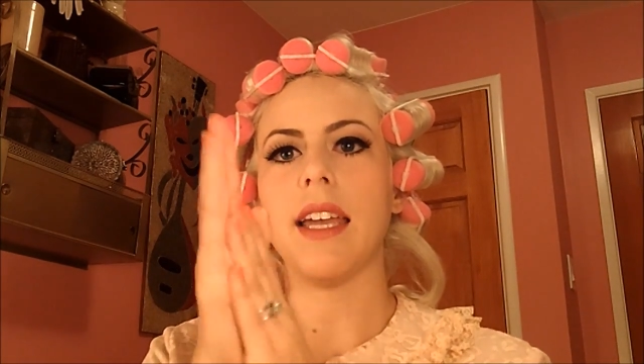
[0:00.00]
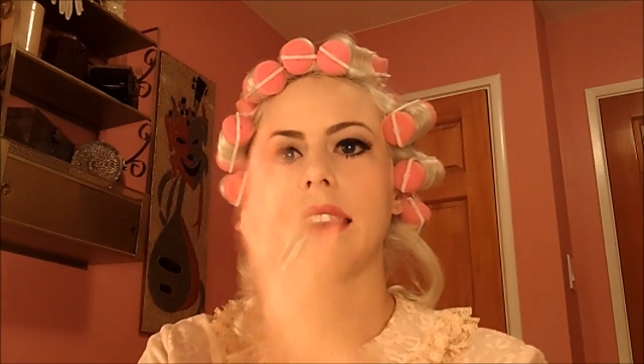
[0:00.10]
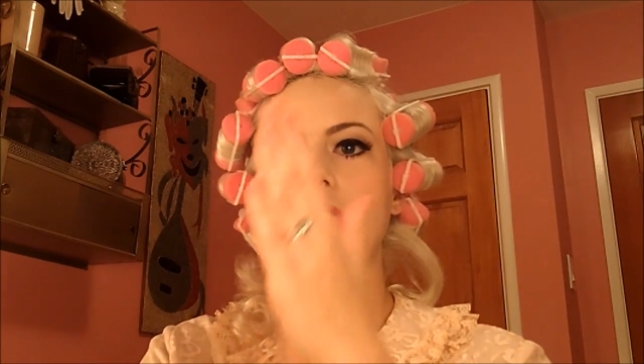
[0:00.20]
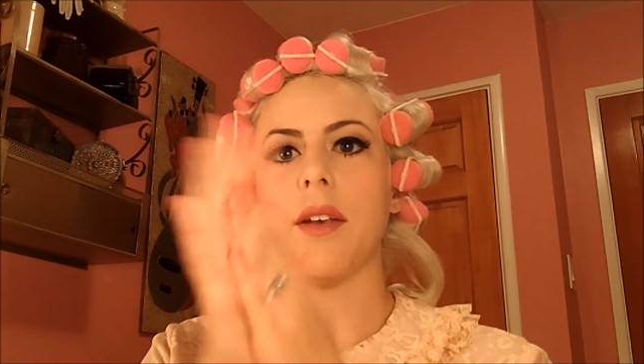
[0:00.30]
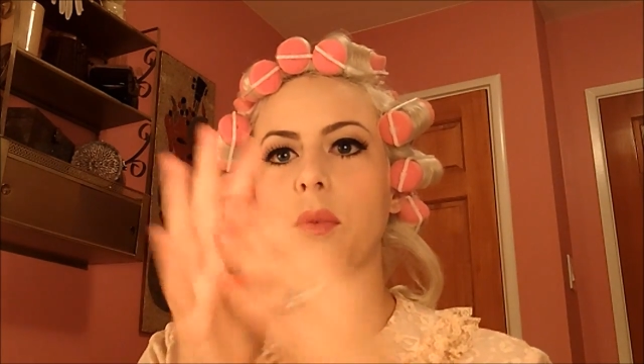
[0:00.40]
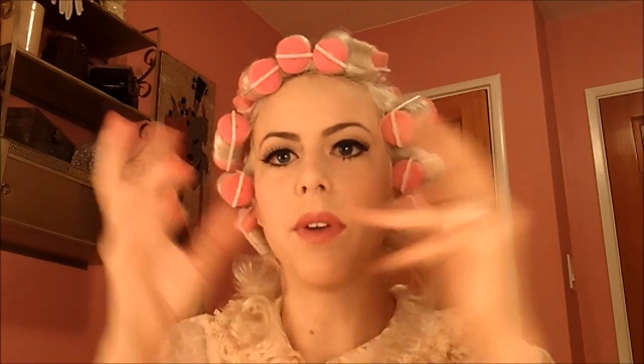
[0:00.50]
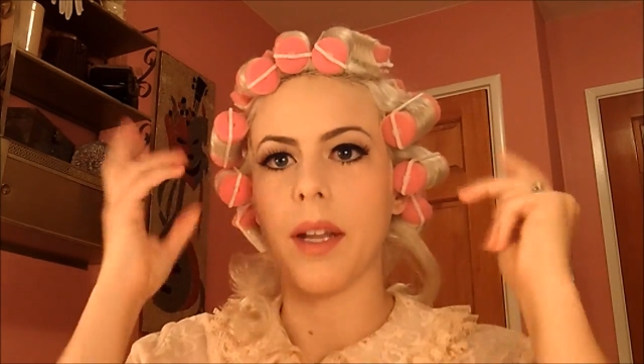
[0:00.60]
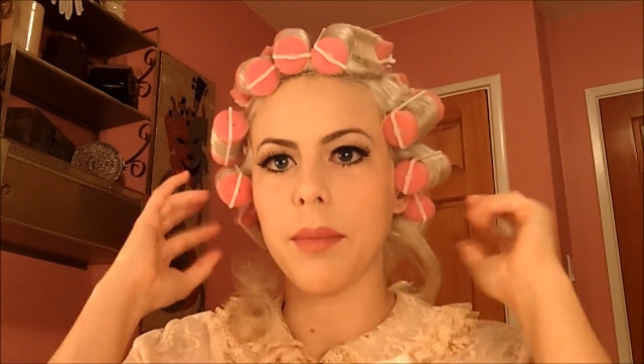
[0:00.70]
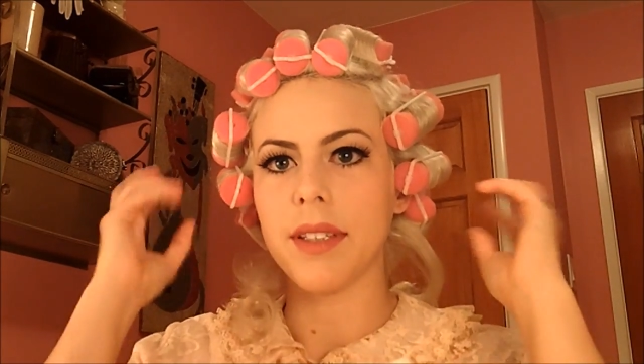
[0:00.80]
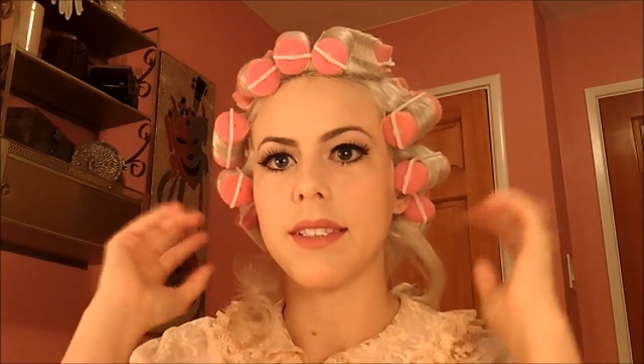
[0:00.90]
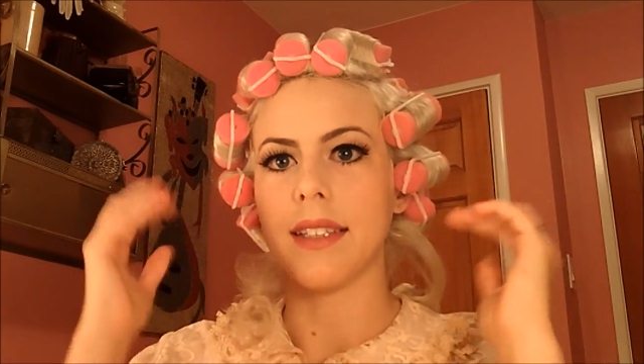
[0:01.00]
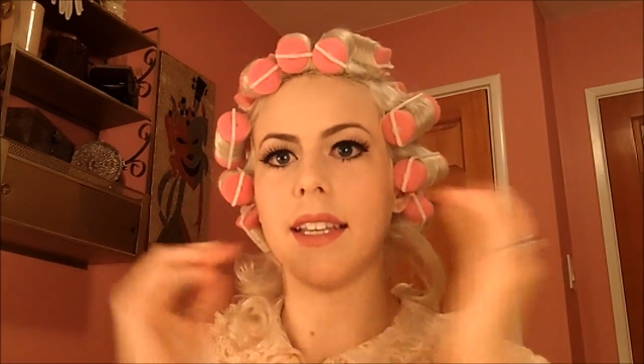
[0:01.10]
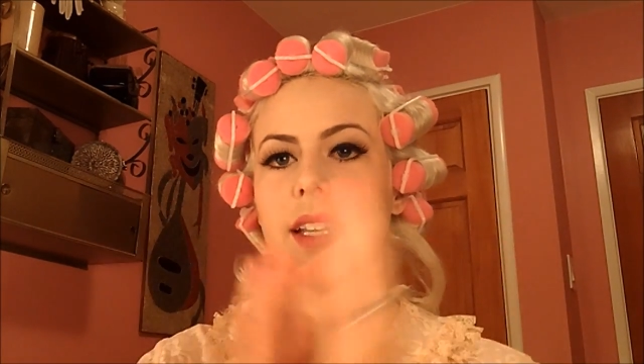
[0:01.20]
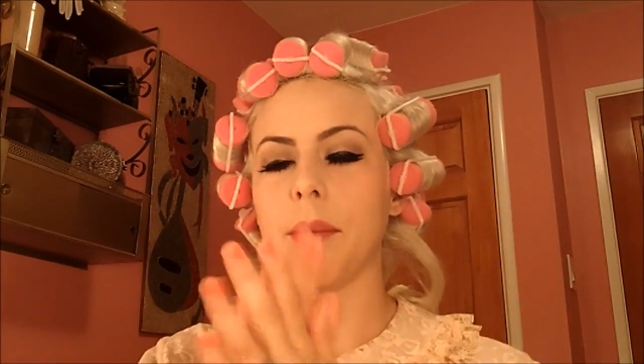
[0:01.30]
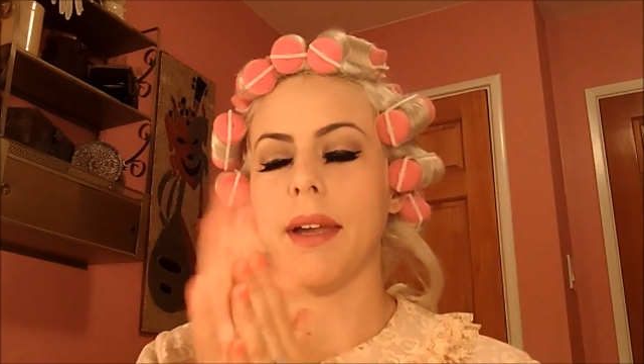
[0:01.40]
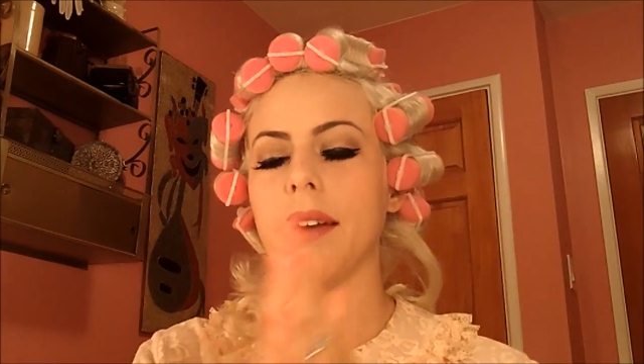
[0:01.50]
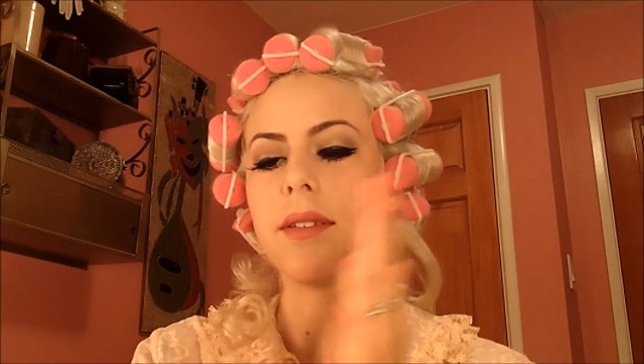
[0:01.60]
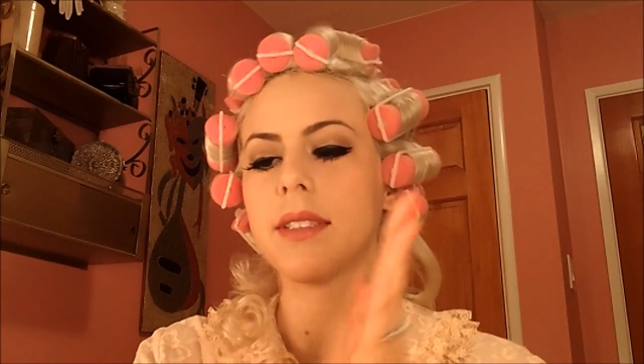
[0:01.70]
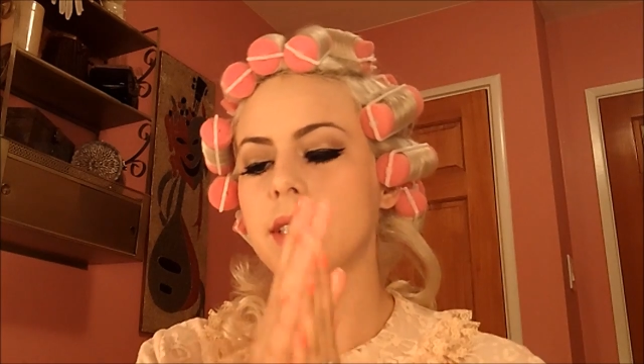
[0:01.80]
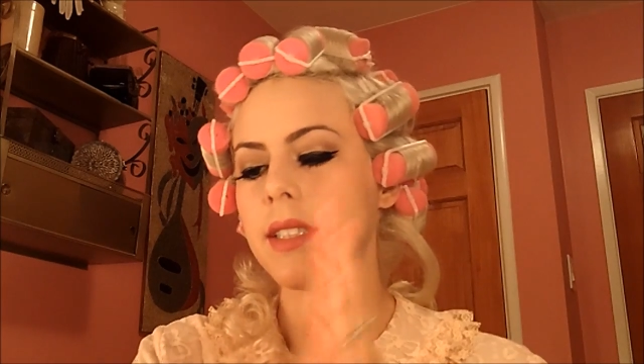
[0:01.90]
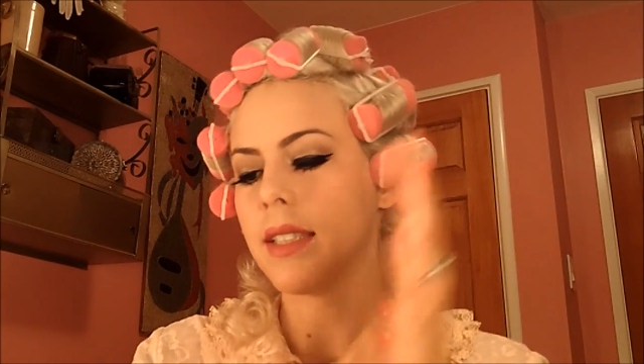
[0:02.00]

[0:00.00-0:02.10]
And then when I'm letting them out,